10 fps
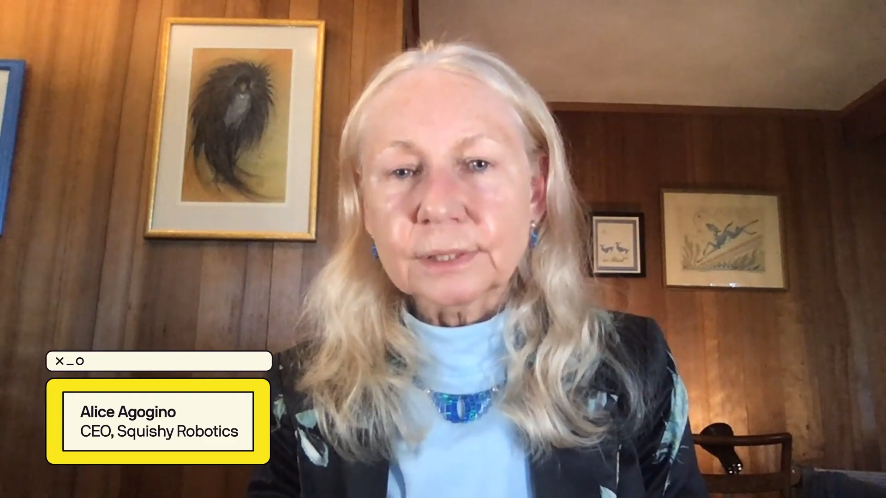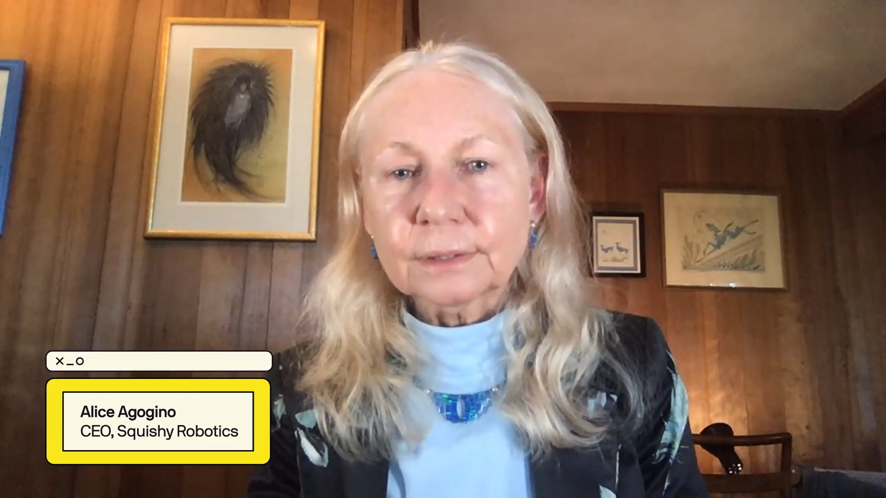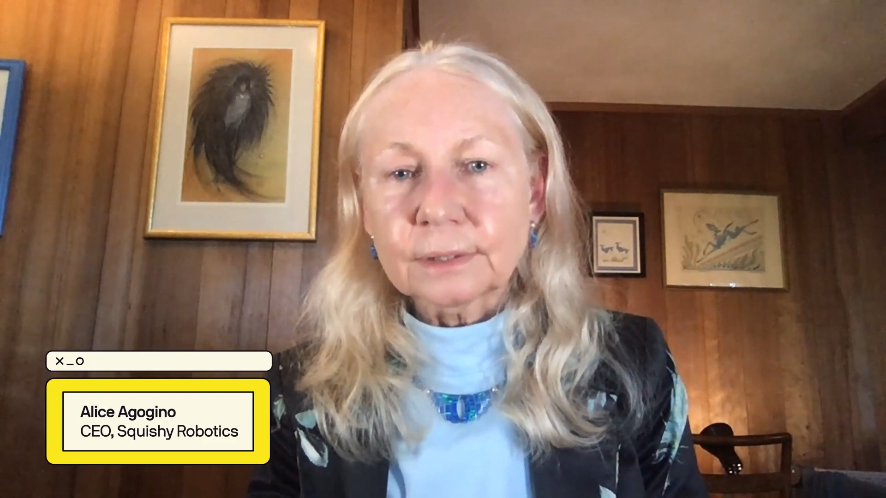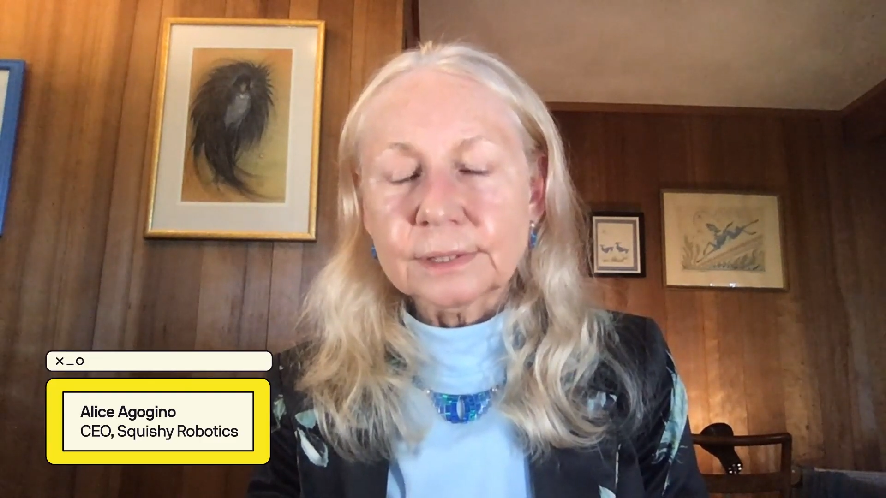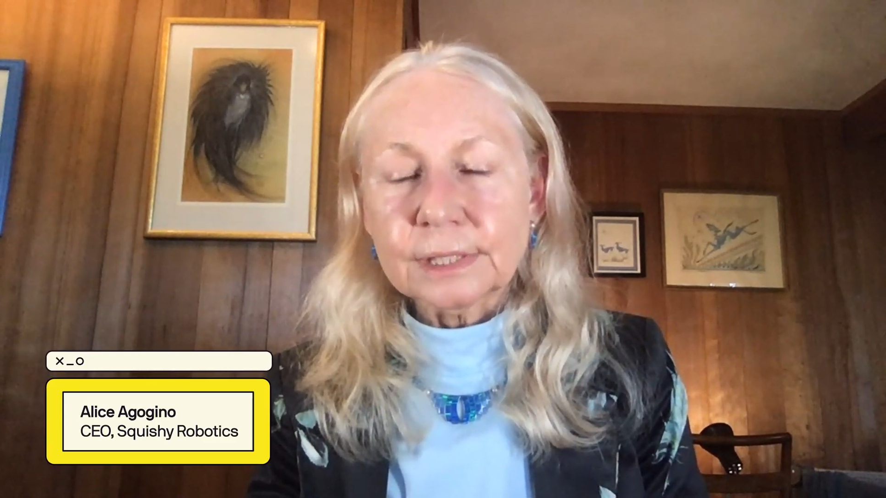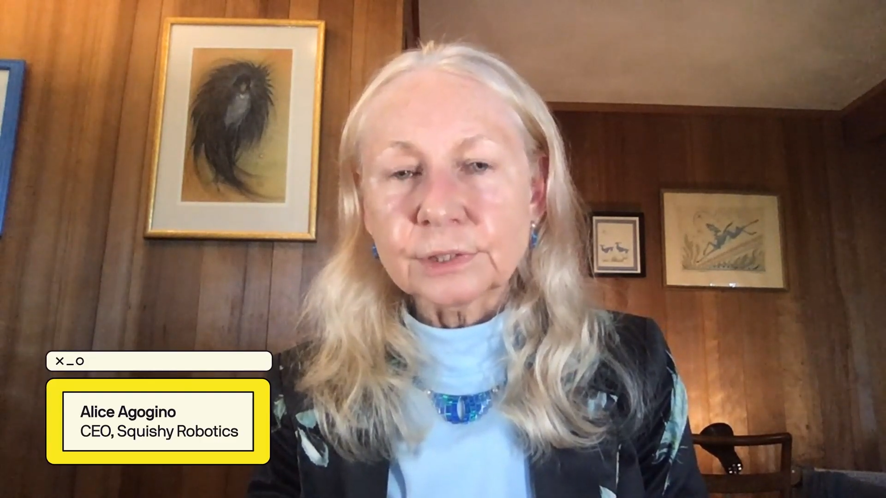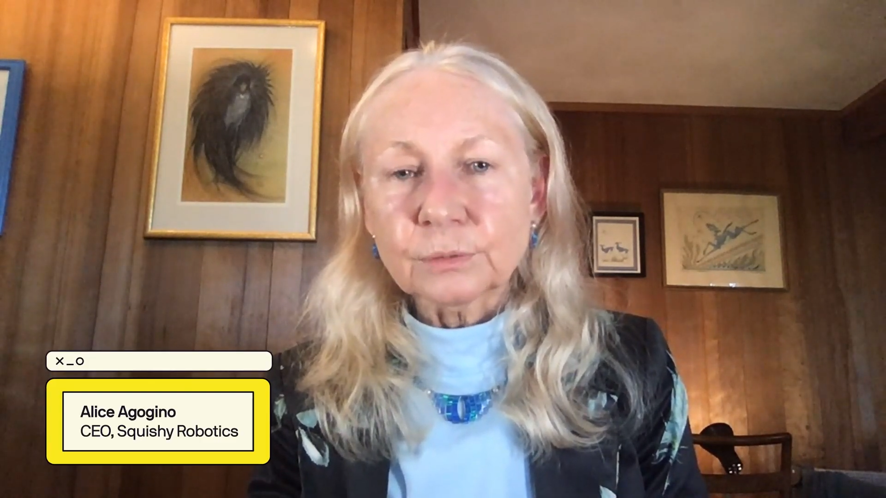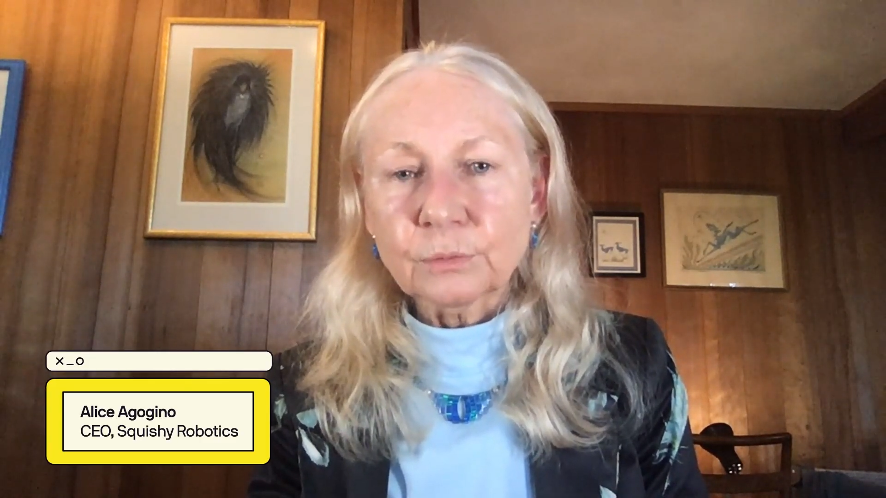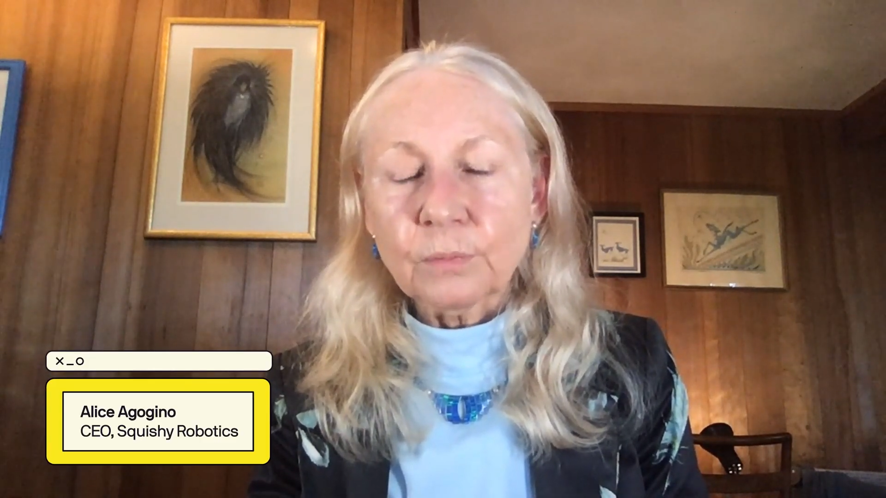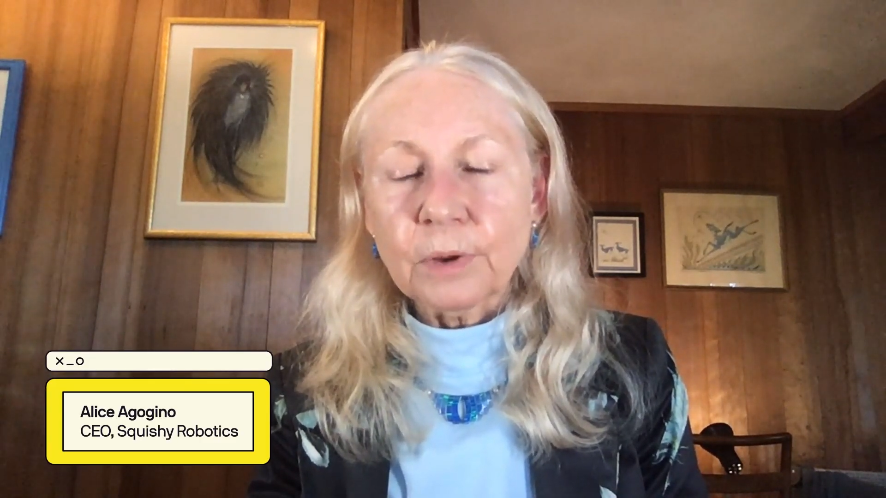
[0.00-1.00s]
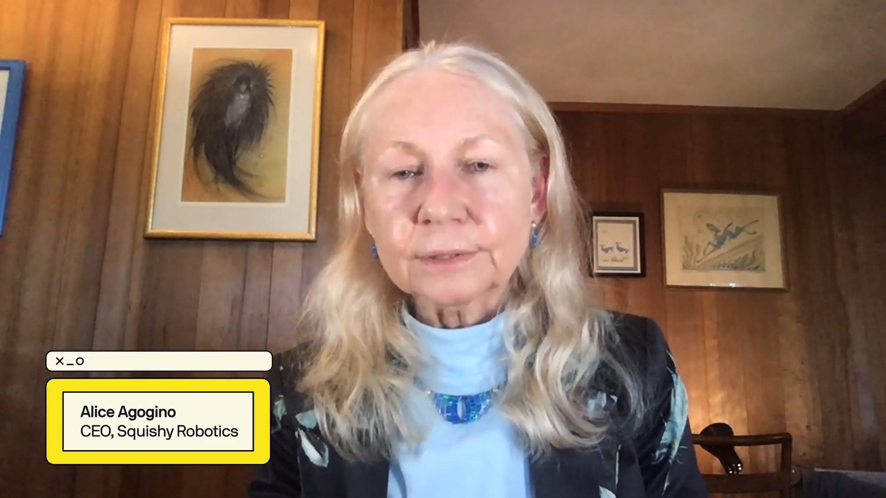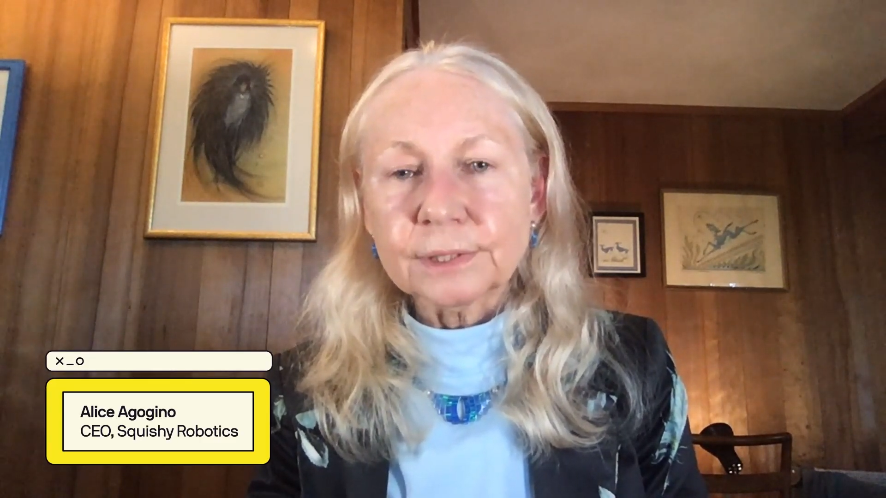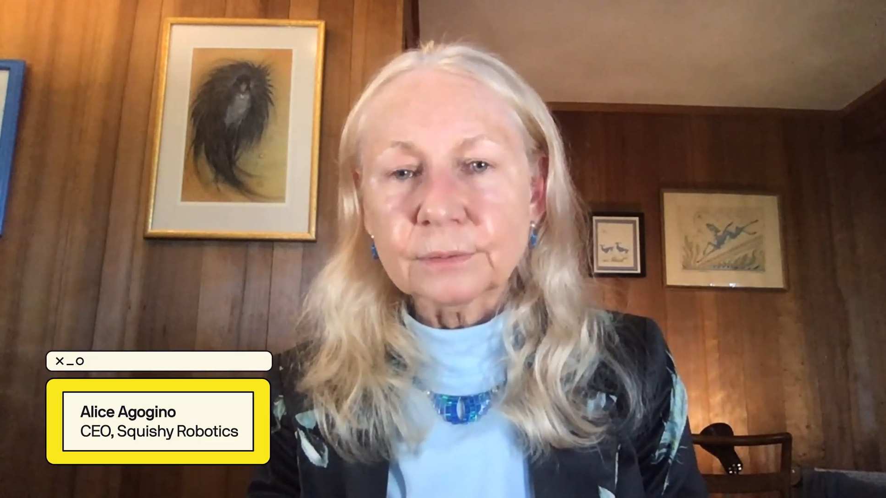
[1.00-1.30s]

and the sensor robots that